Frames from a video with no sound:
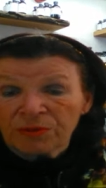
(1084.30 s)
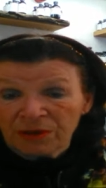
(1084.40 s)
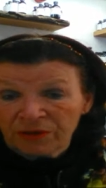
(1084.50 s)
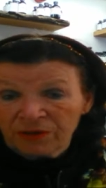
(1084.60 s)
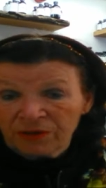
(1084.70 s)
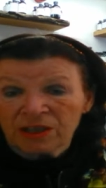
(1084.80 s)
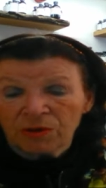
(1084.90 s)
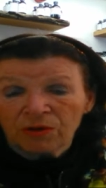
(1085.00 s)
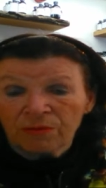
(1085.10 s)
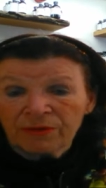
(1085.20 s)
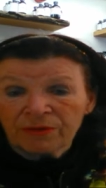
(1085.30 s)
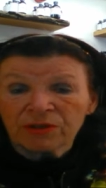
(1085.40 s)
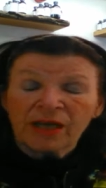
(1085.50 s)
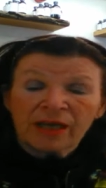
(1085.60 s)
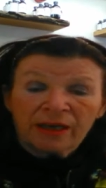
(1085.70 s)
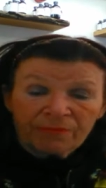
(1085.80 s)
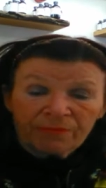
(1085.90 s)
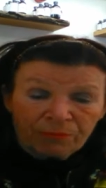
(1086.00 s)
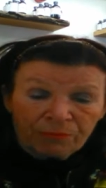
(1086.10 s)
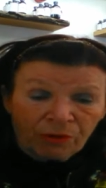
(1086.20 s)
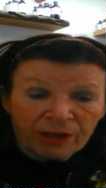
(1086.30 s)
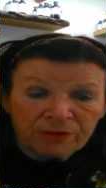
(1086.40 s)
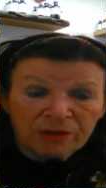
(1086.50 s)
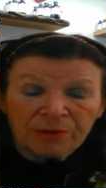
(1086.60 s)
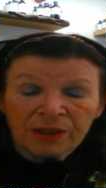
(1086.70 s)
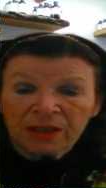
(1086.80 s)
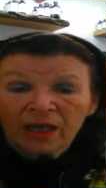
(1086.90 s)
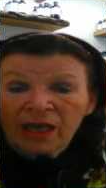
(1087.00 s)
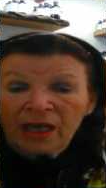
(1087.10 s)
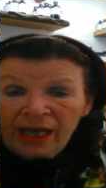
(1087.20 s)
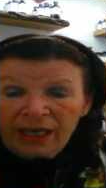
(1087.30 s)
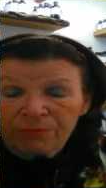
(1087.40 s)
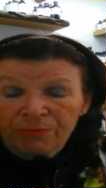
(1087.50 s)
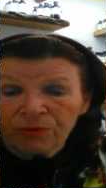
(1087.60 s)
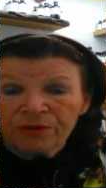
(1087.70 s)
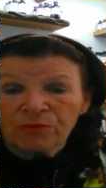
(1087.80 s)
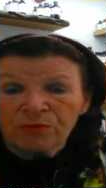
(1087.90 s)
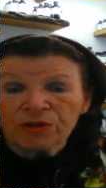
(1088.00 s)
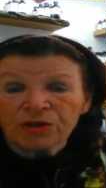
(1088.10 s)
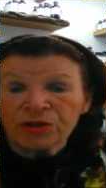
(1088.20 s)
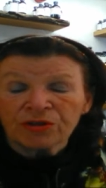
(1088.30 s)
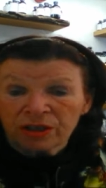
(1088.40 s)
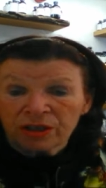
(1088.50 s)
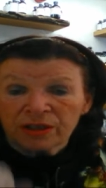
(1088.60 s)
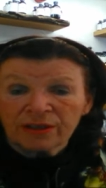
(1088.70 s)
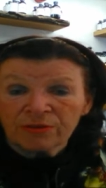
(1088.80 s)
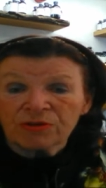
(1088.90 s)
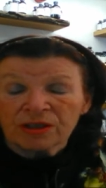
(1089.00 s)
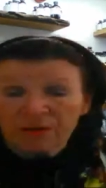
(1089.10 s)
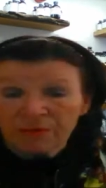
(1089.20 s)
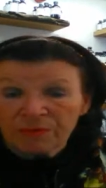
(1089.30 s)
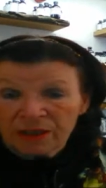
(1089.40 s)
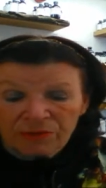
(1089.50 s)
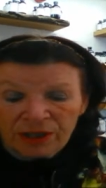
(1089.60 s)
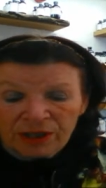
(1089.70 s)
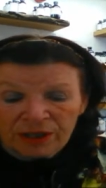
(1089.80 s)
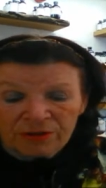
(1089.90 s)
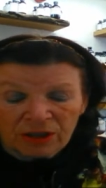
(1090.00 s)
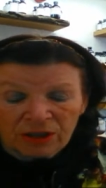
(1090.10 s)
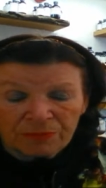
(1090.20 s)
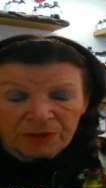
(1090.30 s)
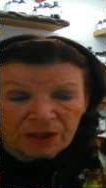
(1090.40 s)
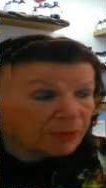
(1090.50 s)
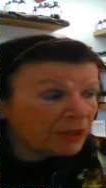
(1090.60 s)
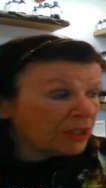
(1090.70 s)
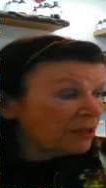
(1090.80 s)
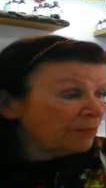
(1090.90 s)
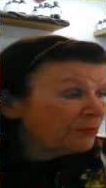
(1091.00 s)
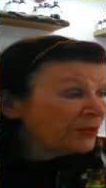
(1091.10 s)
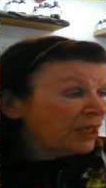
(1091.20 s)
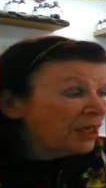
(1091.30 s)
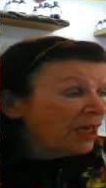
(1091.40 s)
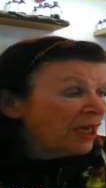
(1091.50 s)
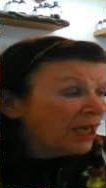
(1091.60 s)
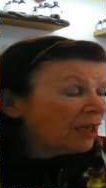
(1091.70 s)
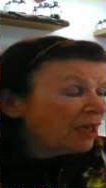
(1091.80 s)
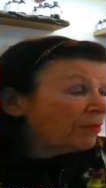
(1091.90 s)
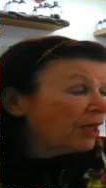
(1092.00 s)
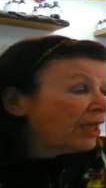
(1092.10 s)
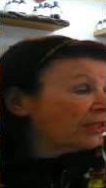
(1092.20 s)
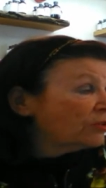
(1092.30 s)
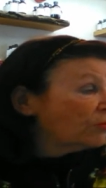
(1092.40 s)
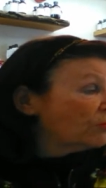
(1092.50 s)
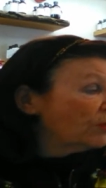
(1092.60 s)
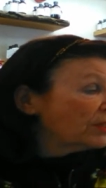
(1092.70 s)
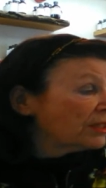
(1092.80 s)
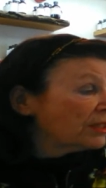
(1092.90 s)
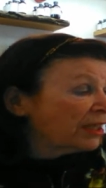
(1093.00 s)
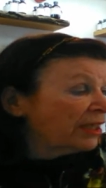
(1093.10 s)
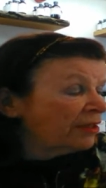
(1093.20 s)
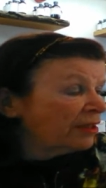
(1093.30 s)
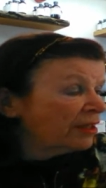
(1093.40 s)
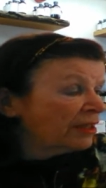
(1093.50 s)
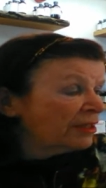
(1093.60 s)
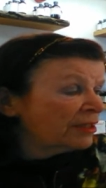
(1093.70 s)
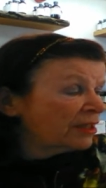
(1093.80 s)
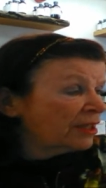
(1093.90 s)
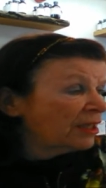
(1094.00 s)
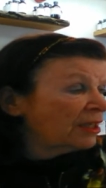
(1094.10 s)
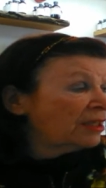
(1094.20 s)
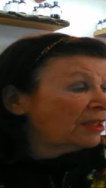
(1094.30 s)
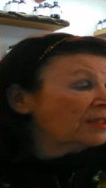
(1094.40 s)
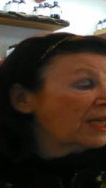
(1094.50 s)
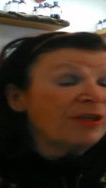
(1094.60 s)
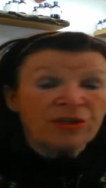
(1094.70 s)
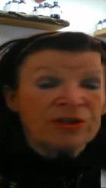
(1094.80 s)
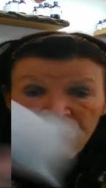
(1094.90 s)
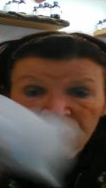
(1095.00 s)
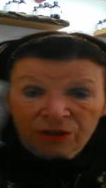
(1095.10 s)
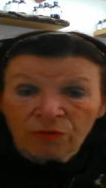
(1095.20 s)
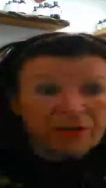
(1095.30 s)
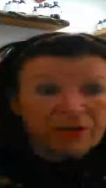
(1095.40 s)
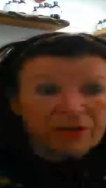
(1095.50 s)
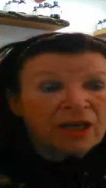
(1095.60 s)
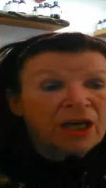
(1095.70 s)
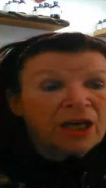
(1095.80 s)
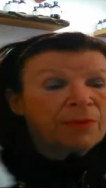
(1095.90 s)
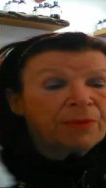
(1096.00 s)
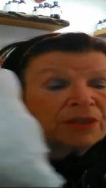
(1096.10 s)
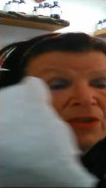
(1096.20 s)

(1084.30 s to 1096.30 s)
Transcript: a very small amount, pour out a bit, add boiling water to dilute it to make it a regular cup, cup of tea. Um, and what's in this is, and then you just throw away the tea. But you you have